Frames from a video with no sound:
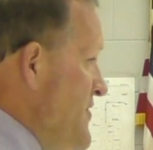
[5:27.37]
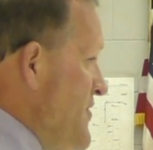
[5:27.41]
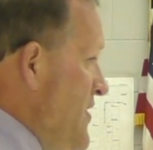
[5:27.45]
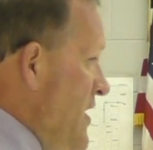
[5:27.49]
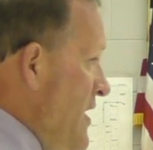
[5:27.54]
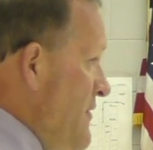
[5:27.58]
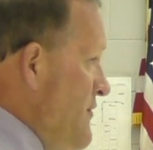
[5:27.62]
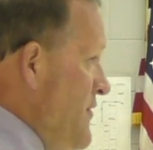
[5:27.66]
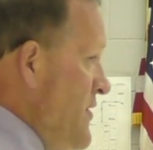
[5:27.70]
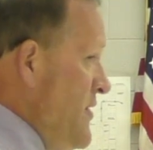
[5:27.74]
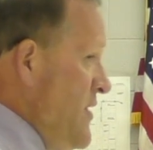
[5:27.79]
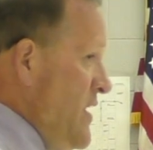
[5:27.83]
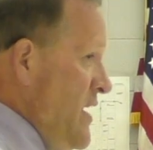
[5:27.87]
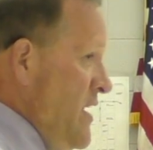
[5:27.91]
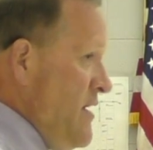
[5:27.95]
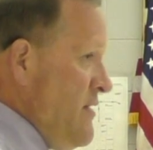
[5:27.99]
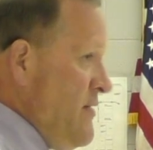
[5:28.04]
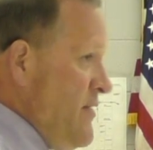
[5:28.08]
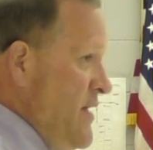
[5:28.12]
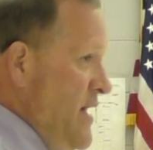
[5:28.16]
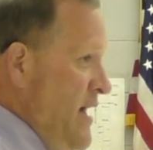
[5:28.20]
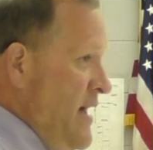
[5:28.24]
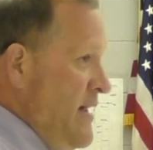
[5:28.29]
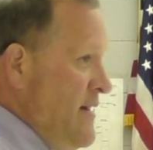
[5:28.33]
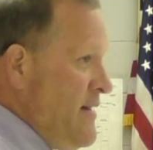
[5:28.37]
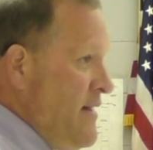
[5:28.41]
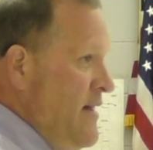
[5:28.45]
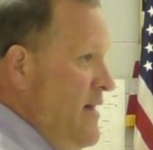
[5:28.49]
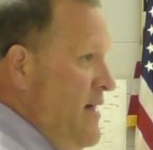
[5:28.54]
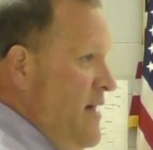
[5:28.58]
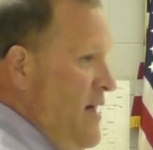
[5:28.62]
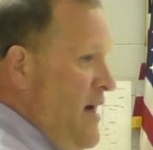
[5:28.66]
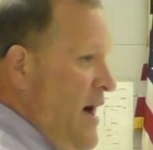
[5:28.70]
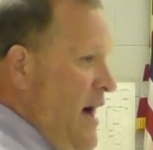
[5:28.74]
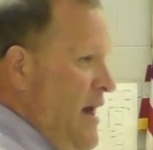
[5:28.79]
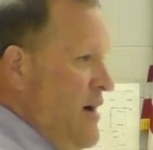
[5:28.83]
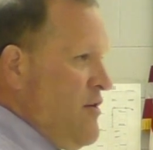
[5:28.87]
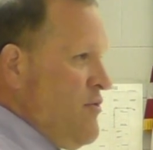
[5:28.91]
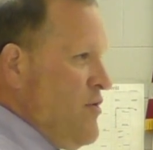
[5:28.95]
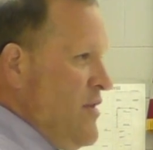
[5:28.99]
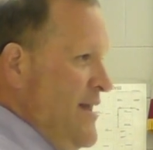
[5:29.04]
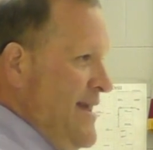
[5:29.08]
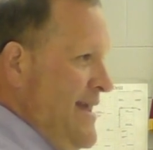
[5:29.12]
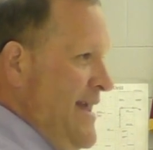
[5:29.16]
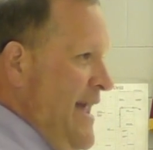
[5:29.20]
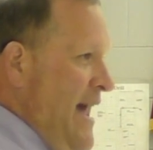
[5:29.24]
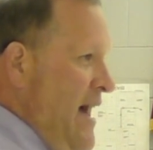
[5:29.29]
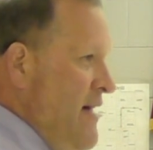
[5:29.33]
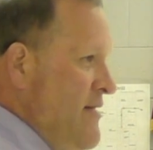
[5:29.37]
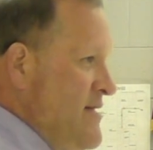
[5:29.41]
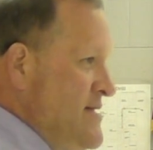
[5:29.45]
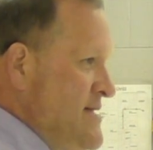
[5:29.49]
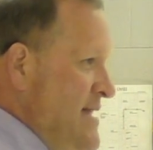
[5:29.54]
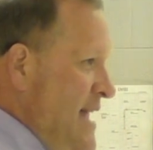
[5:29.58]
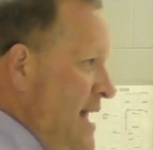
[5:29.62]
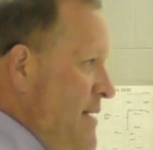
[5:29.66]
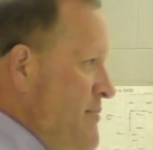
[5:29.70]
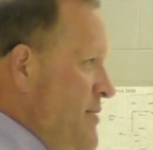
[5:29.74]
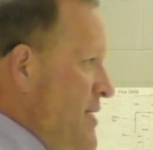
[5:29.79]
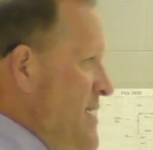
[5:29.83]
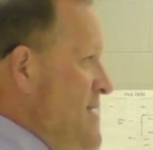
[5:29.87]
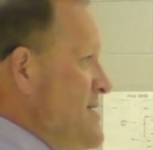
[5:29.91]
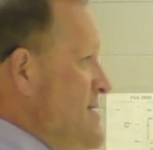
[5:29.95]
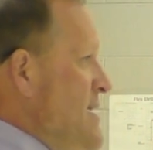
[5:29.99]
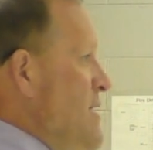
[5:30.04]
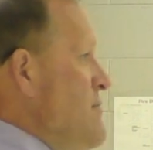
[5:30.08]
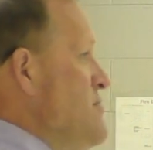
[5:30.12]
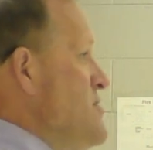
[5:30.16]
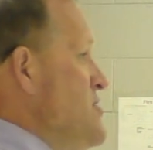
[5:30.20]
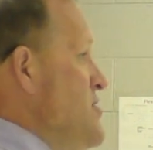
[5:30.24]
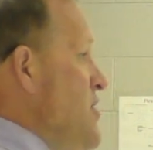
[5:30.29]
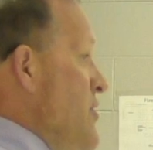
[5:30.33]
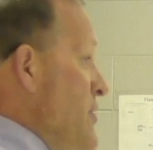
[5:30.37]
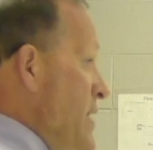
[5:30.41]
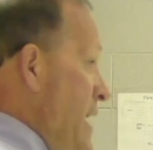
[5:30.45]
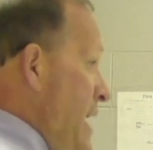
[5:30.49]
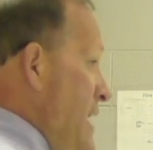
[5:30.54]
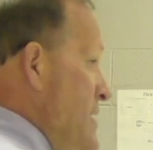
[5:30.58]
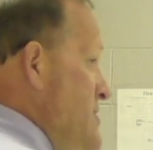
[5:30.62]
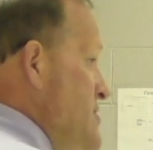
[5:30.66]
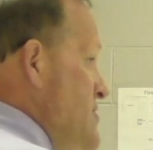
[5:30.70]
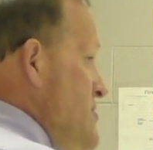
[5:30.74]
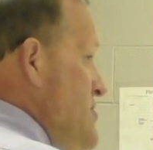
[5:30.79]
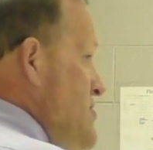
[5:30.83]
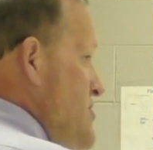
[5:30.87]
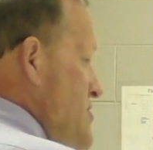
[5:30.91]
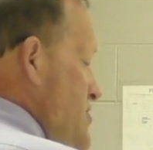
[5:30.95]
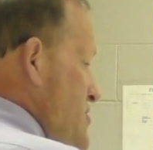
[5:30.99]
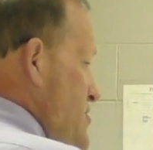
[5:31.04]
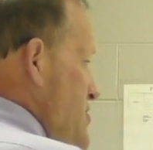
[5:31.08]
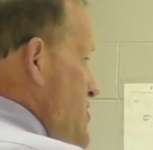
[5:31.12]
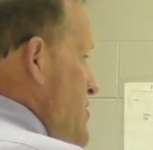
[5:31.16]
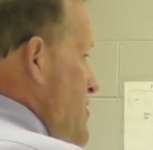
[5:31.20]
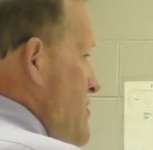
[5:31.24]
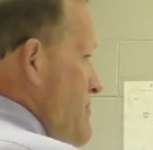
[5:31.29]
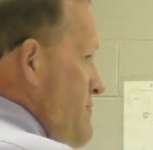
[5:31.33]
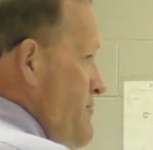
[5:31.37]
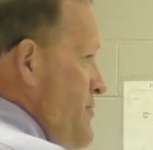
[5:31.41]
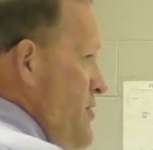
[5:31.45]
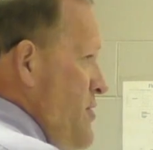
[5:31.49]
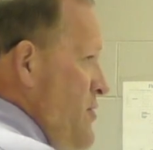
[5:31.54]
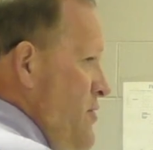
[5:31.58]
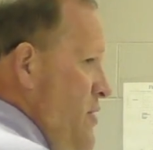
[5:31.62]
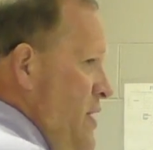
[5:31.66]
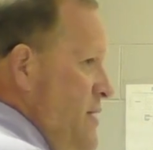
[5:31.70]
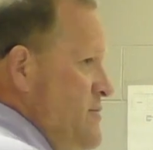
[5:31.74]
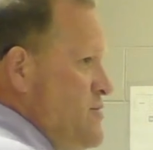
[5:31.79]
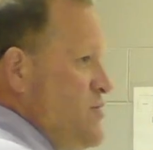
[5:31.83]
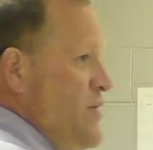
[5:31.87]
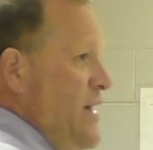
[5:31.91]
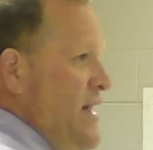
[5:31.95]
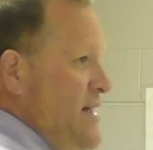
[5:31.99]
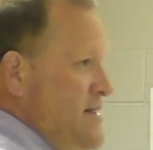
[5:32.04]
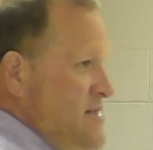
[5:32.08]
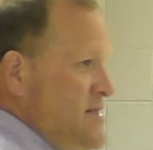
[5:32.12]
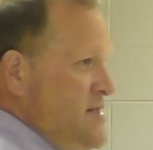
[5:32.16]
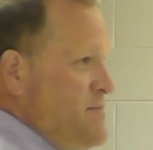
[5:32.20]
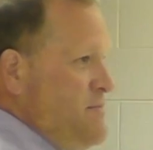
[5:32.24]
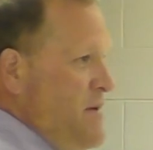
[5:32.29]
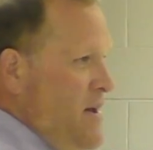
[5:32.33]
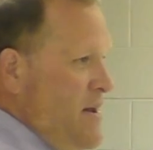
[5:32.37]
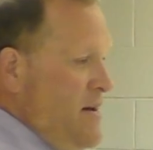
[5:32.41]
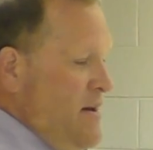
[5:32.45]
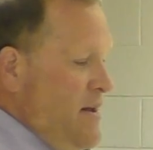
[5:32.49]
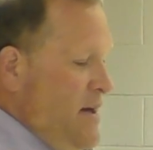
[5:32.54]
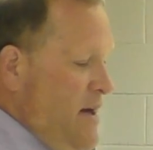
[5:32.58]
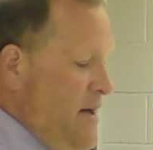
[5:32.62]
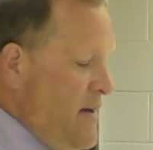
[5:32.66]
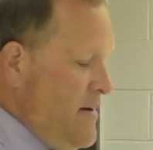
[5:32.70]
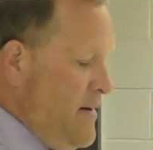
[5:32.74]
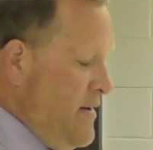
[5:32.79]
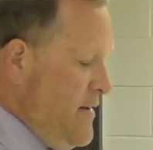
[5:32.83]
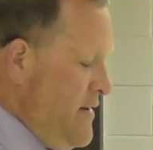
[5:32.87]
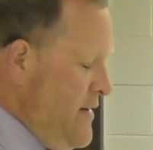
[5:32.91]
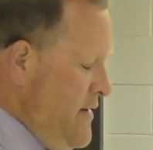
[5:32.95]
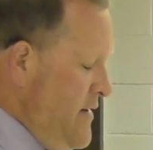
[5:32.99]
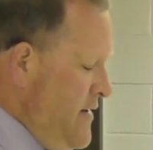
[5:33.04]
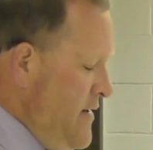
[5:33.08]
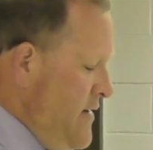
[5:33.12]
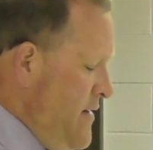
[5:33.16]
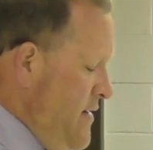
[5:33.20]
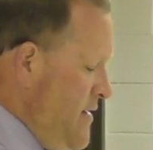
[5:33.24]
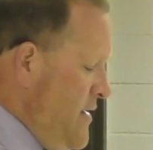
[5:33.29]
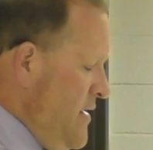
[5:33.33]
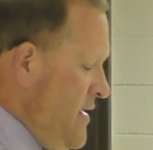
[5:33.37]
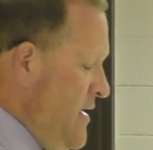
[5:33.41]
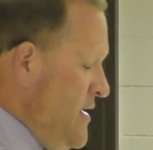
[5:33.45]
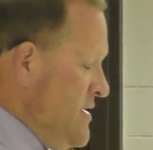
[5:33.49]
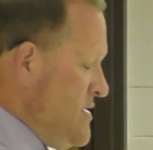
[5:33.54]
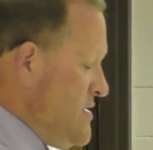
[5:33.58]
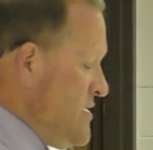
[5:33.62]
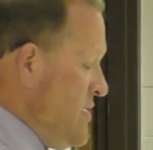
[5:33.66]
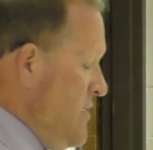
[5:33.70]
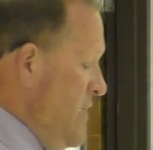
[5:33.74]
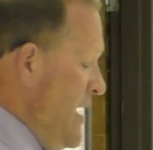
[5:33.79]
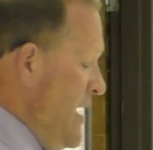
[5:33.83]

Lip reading: stuff in there that I don't really count as that because that was donations to certain programs we hadn't spent yet. So